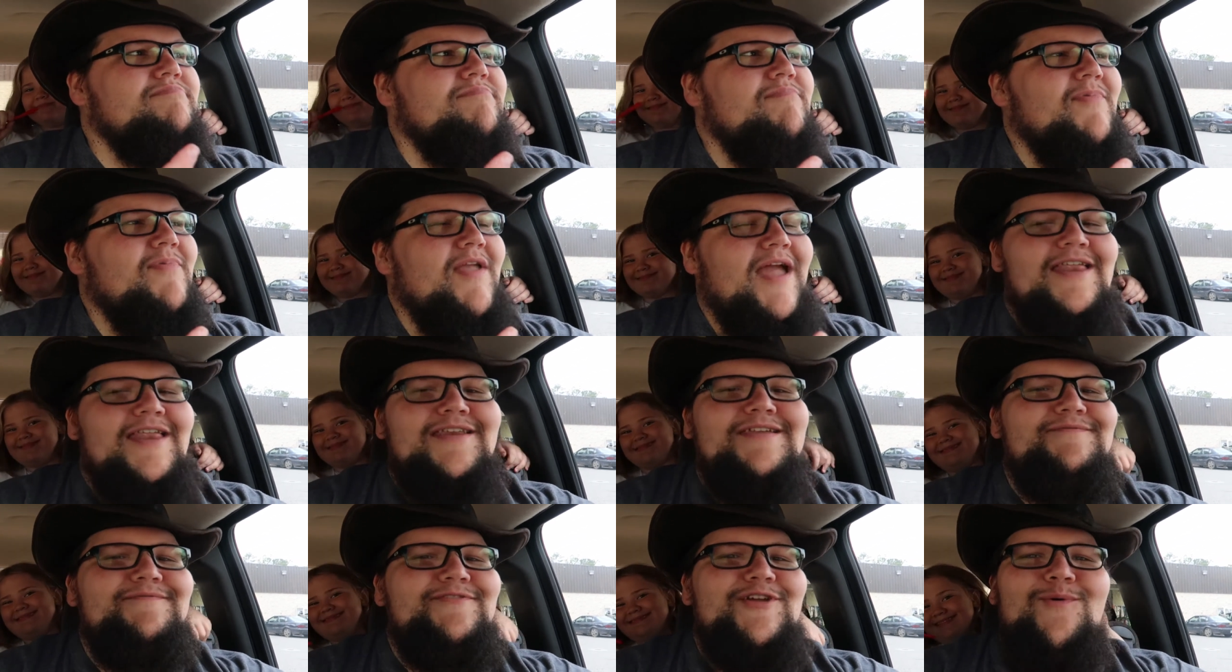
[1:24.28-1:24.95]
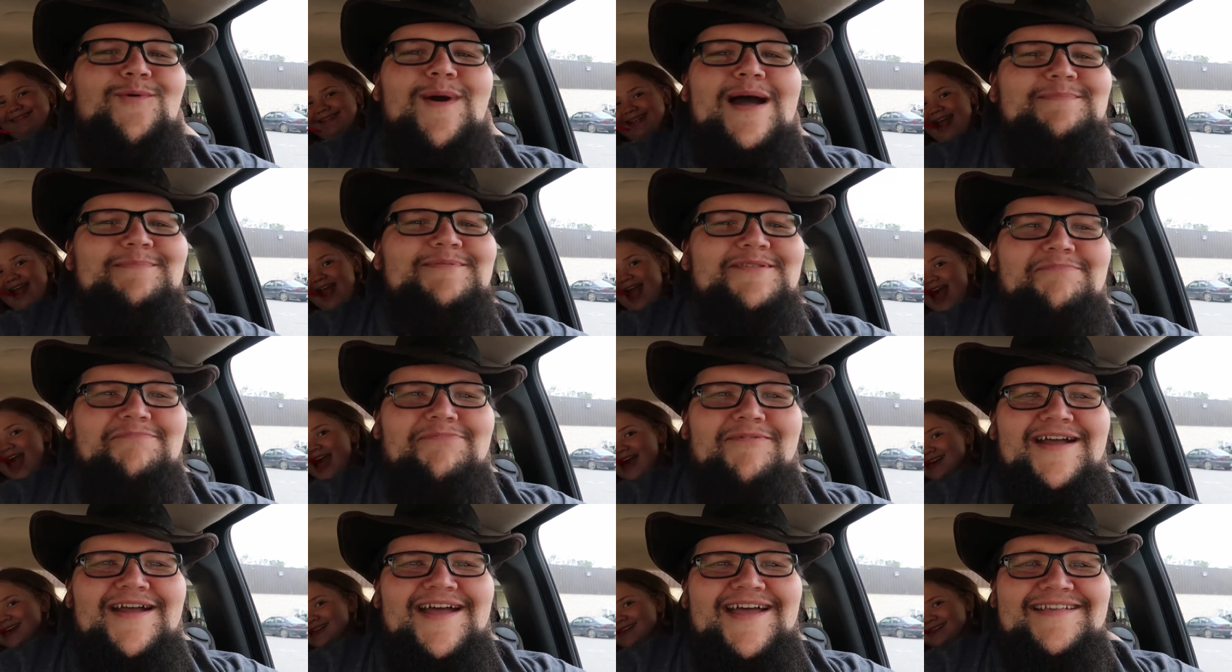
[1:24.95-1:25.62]
I don't even know why I'm
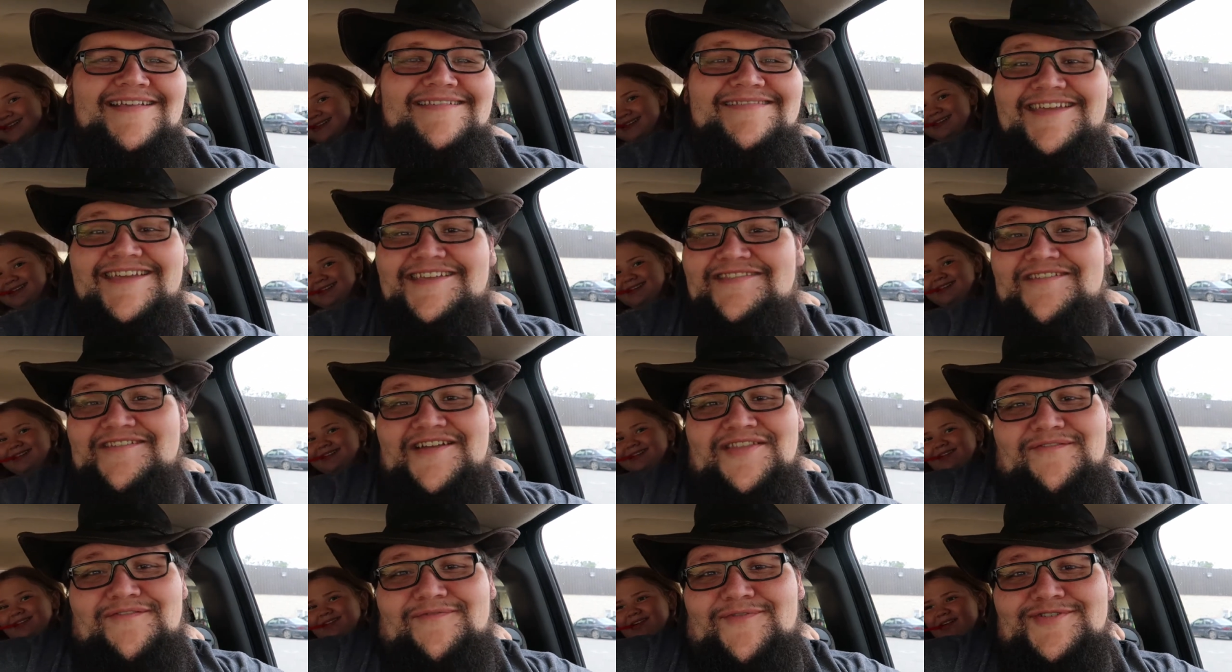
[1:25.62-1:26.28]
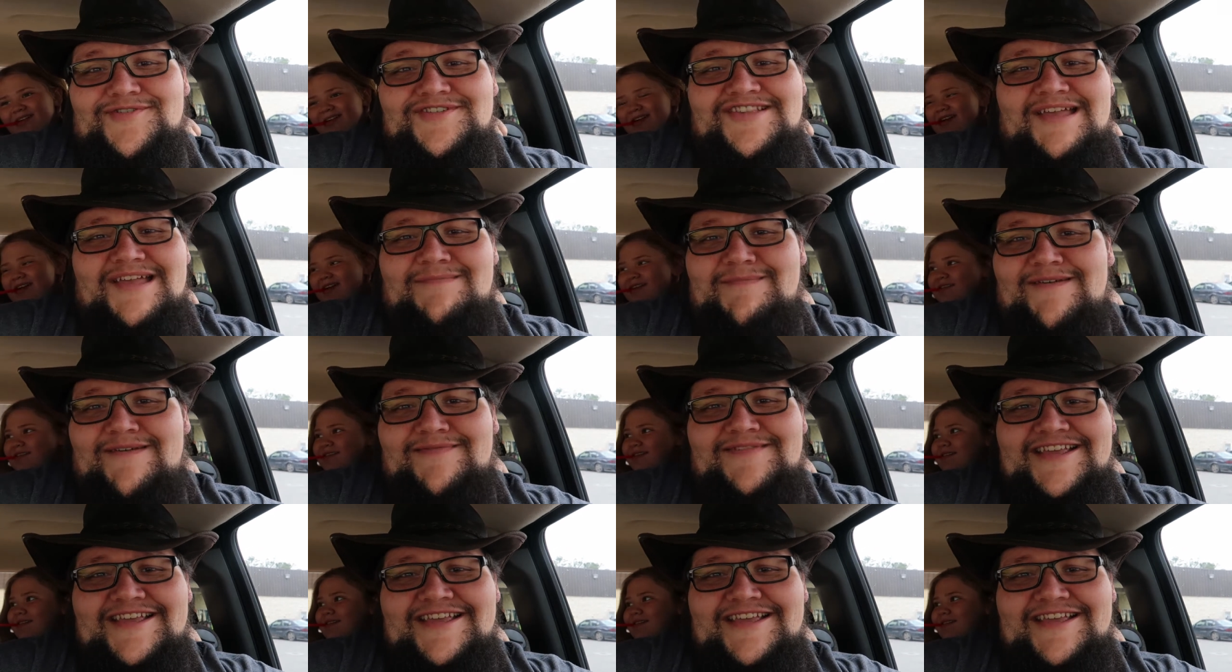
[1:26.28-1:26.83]
surprised. It's not the first time I've